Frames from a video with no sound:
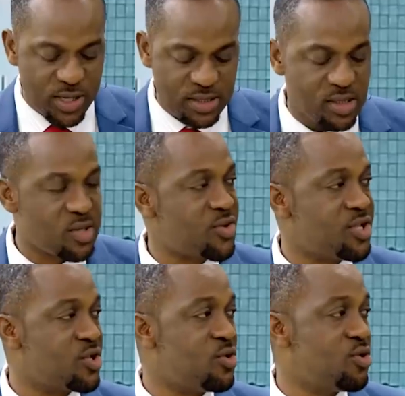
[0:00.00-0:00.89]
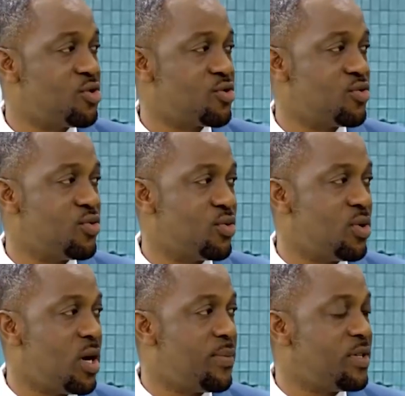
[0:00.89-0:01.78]
that is critical to
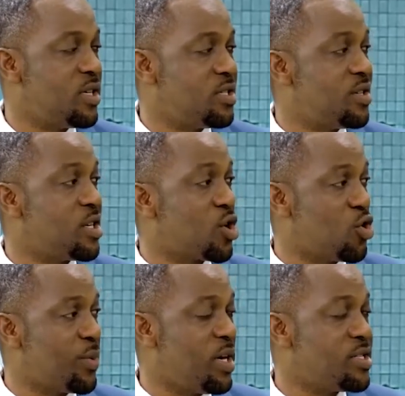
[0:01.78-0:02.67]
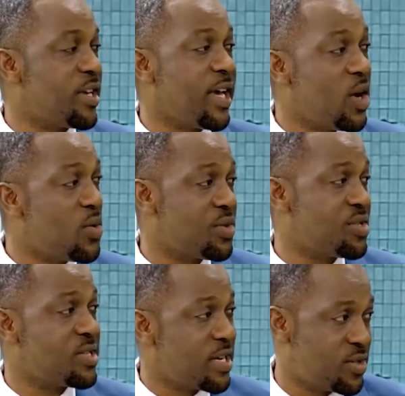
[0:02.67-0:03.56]
the Nigerian economy is the health
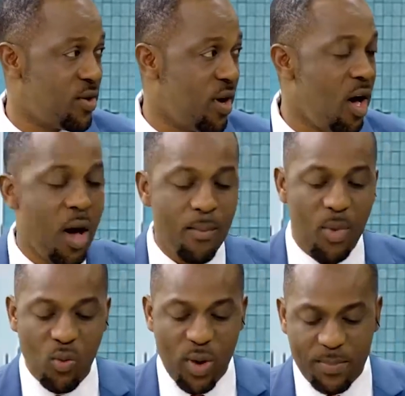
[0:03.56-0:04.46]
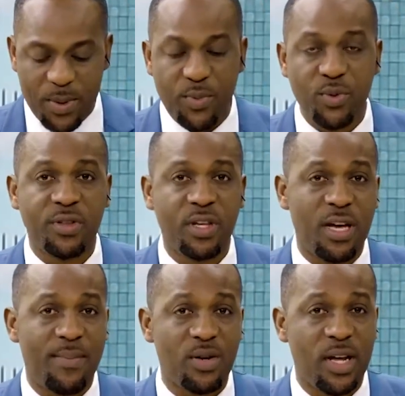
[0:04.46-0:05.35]
sector. But when people think
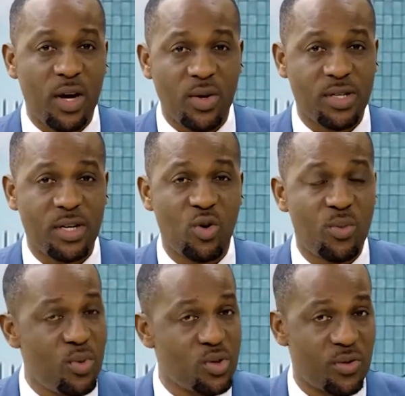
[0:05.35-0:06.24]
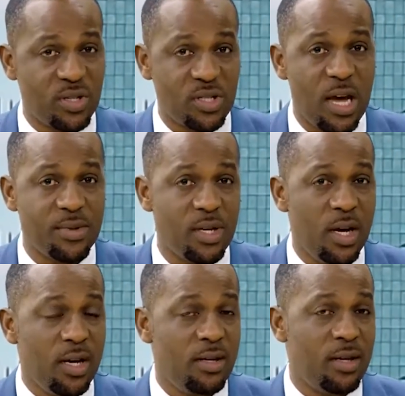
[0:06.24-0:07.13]
about the health sector, most of the times,
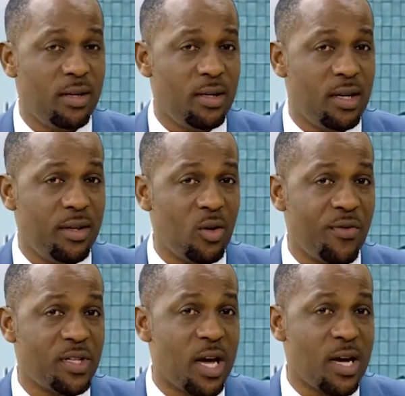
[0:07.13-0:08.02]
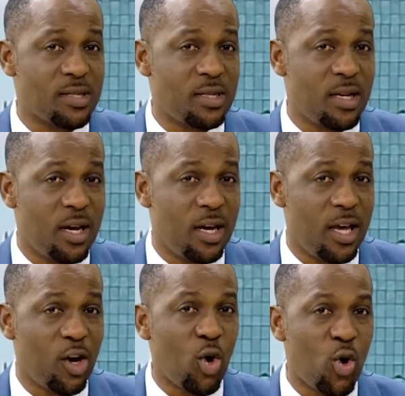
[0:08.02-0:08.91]
they think of it as
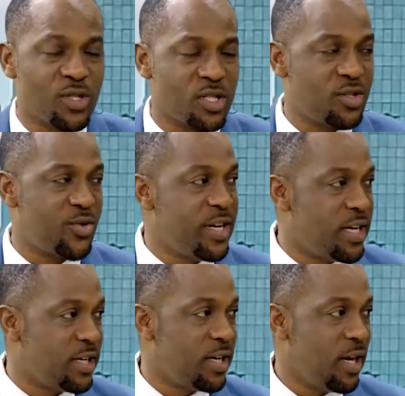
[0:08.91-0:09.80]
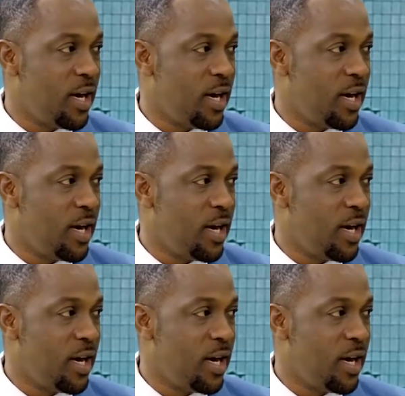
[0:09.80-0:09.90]
a cost-draining